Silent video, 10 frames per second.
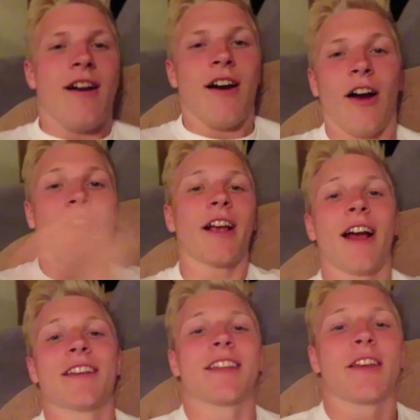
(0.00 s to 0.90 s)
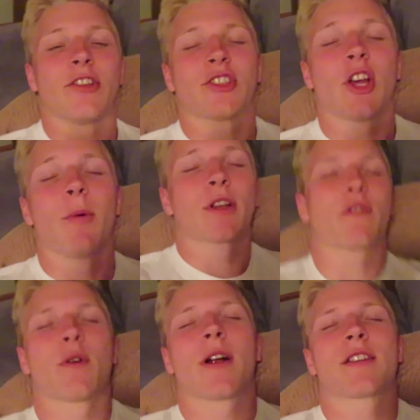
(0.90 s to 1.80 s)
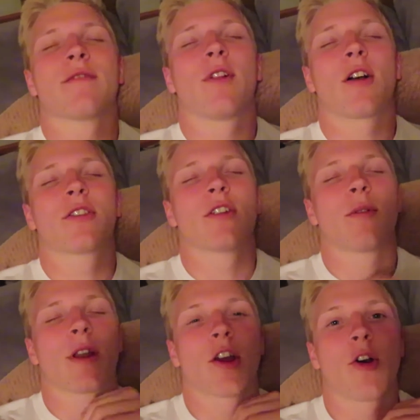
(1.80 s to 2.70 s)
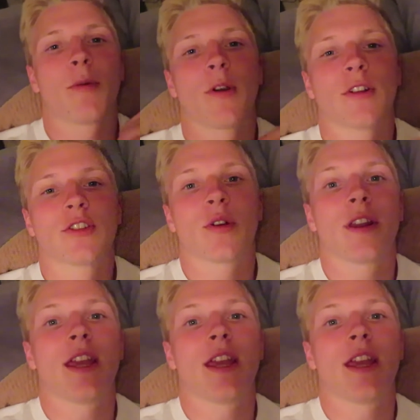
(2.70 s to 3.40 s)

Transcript: Alright guys, thank you so much for watching vlog 31. I hope you all enjoyed.